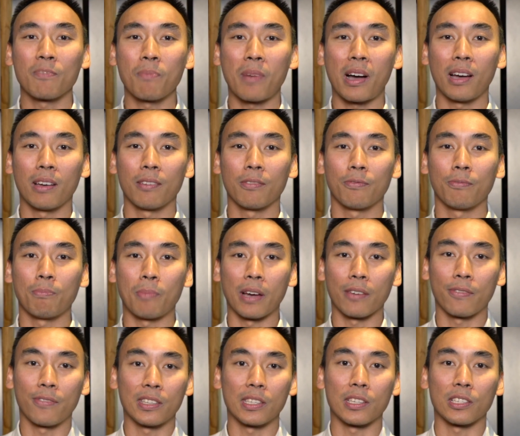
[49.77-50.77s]
of my
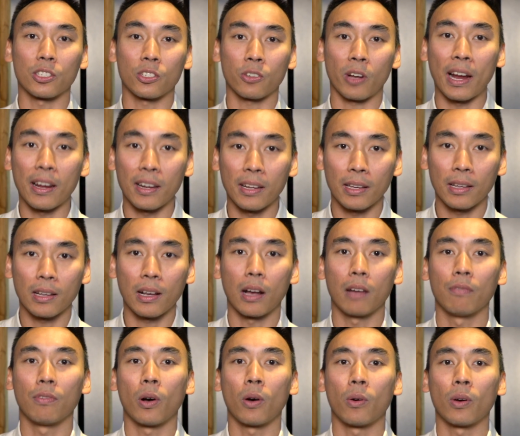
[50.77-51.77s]
physics training,
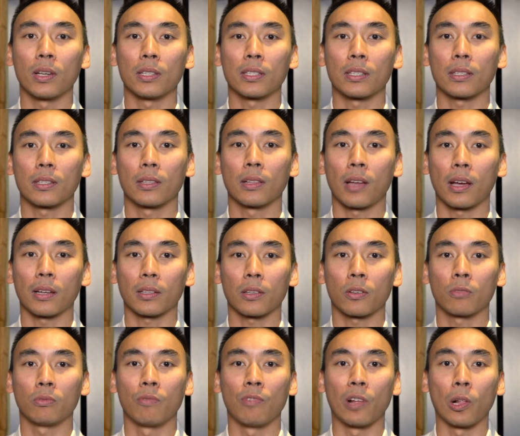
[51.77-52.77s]
I've always
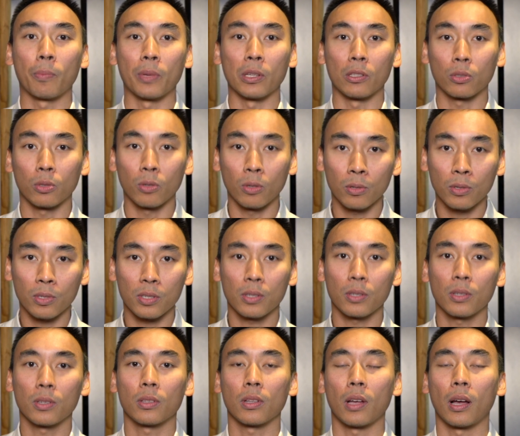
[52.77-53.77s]
liked developing tools
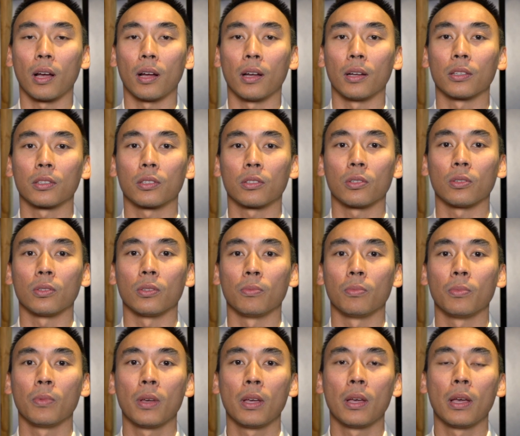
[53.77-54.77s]
to
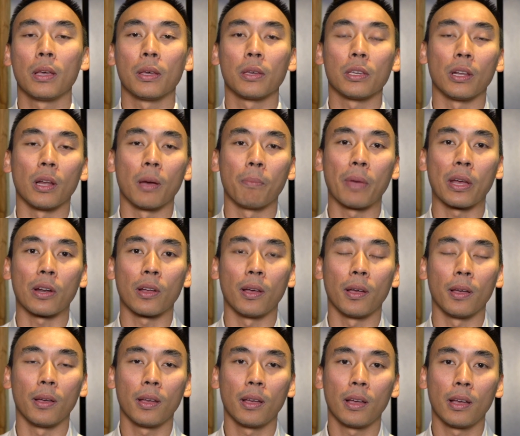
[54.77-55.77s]

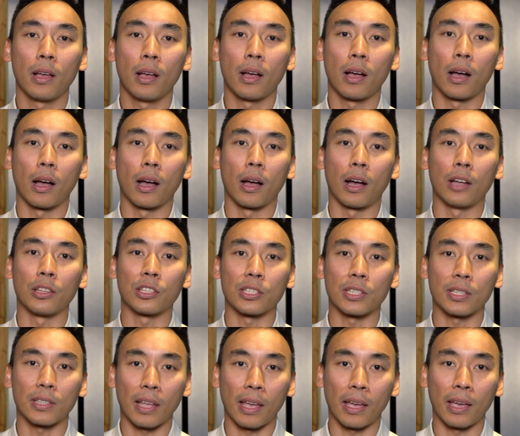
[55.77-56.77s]
better
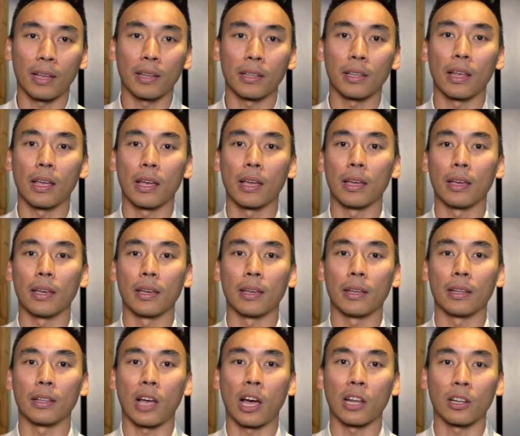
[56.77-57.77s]
understand
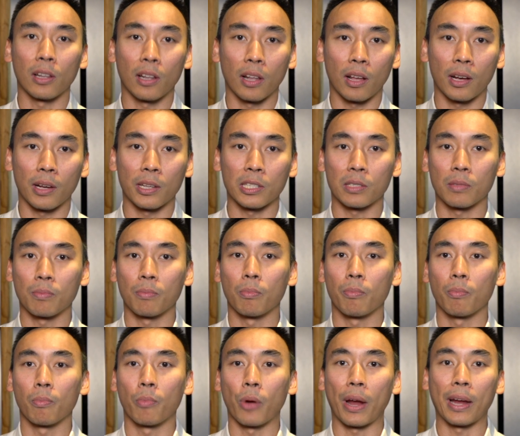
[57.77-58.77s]
and analyze
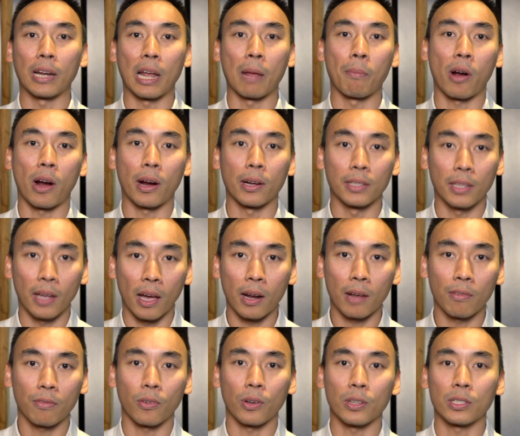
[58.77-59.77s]
brain MRI
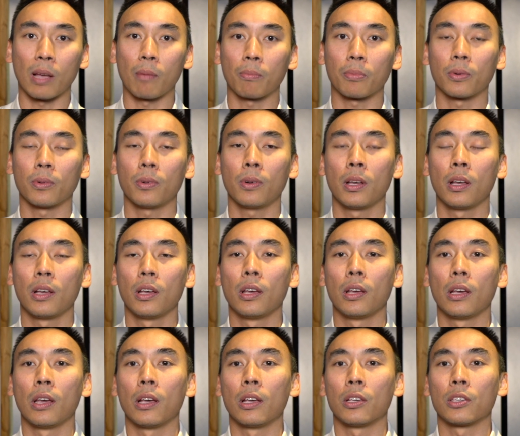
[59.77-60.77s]
data, for example.
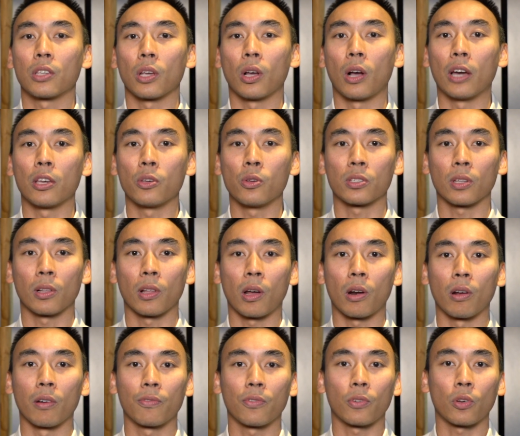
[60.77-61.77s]
So I use a
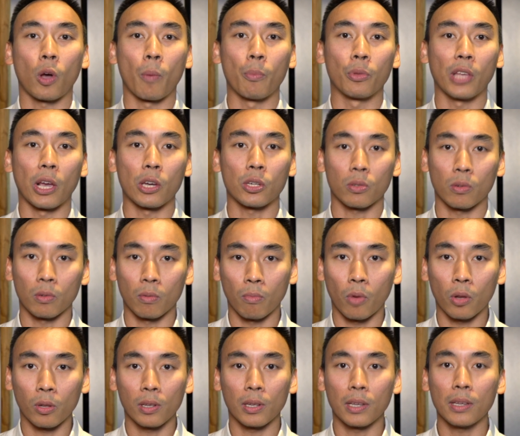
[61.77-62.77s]
lot of computational
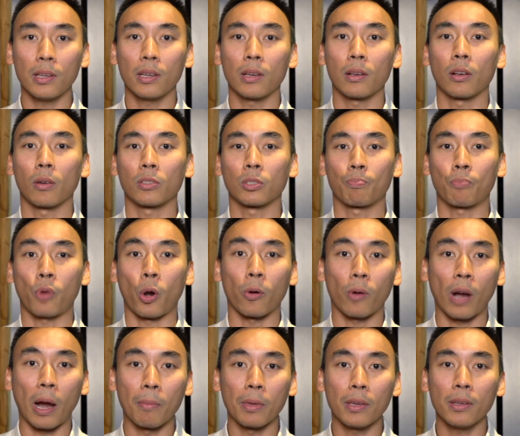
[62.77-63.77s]
modeling,
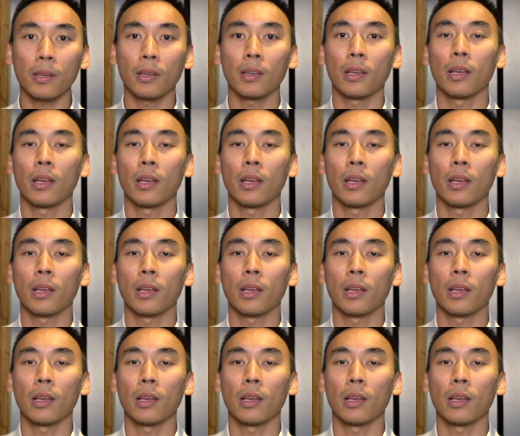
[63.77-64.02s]
programming,